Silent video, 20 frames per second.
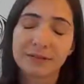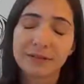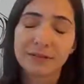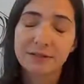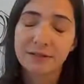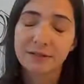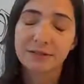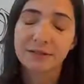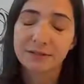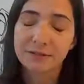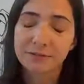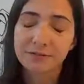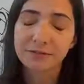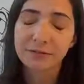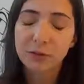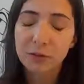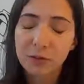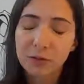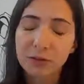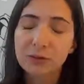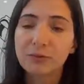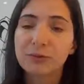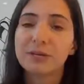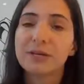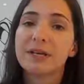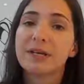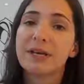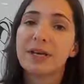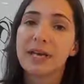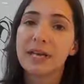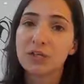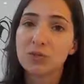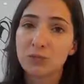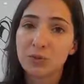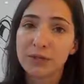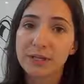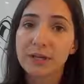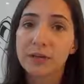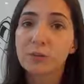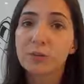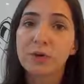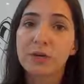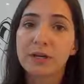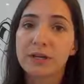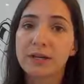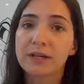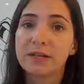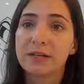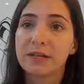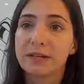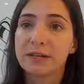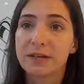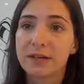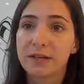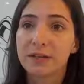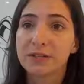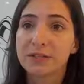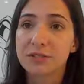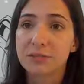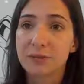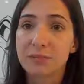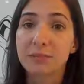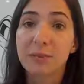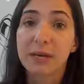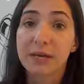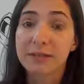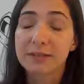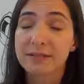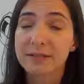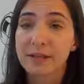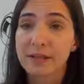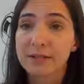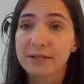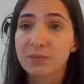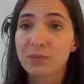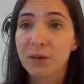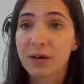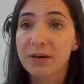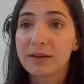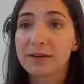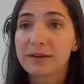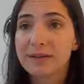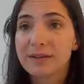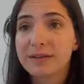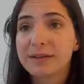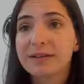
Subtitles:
the flu, H1N1, it also impacts that as well.